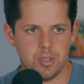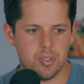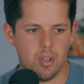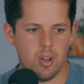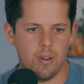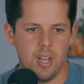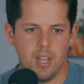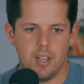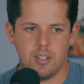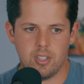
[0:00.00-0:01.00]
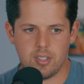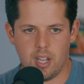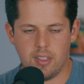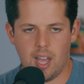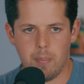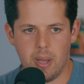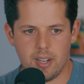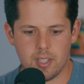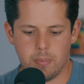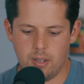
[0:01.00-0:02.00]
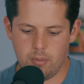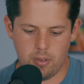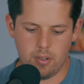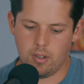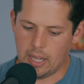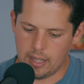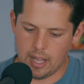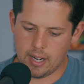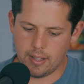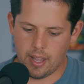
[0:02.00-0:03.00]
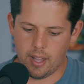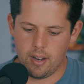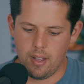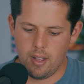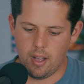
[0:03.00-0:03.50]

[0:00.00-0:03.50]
So just got that back, spent a lot on that,